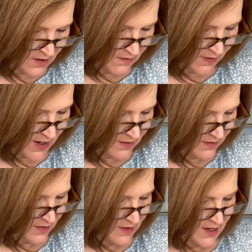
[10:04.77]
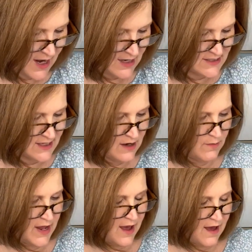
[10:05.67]
All right, then the next thing
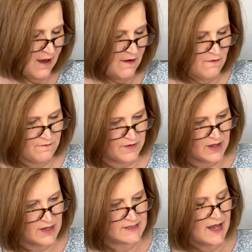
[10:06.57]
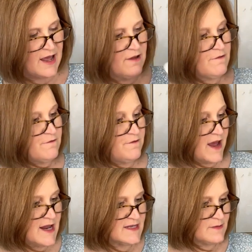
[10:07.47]
we have is a
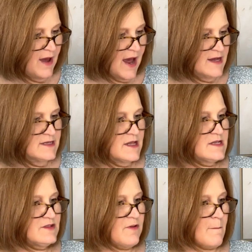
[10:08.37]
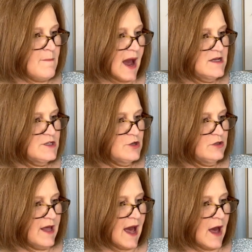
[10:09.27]
face mask. This is from Master
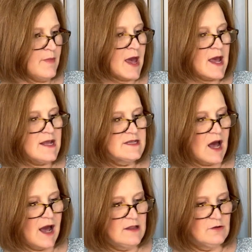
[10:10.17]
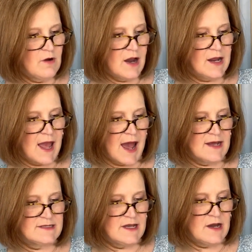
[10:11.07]
Lab. It's a hyaluronic
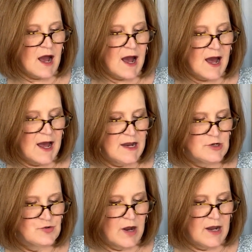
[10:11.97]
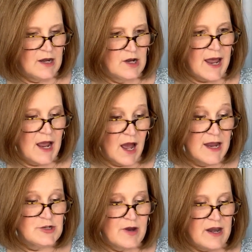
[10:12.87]
acid hydrate,
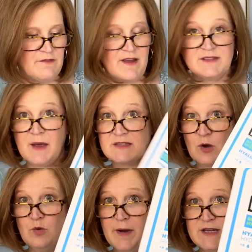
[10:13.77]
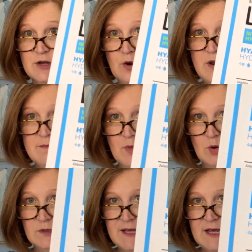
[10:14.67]
hydrating face mask, oh, by Tony
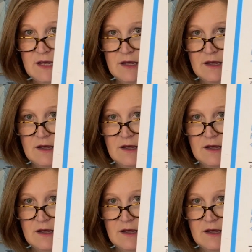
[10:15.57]
Moly.